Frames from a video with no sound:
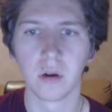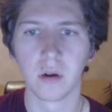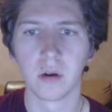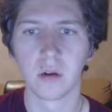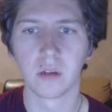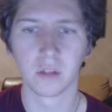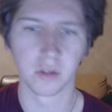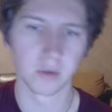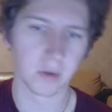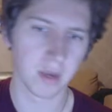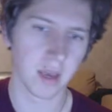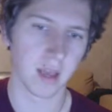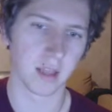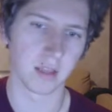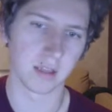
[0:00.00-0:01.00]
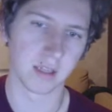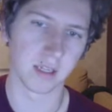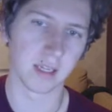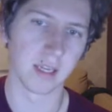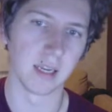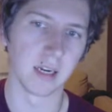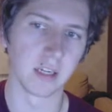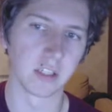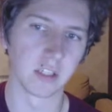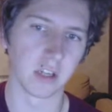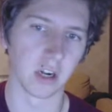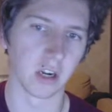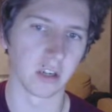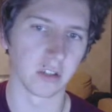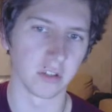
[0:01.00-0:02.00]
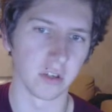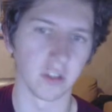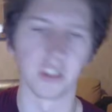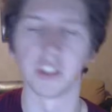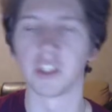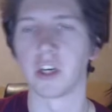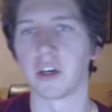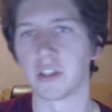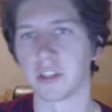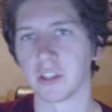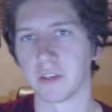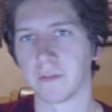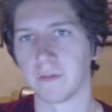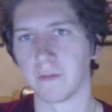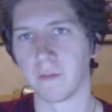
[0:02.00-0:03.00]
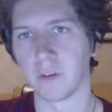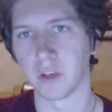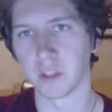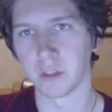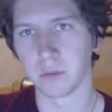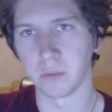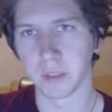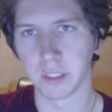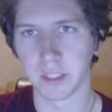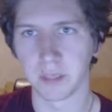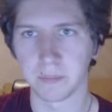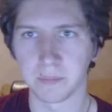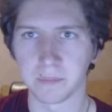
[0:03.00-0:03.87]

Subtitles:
so you can't seal skulls on Shards of Void with Jim.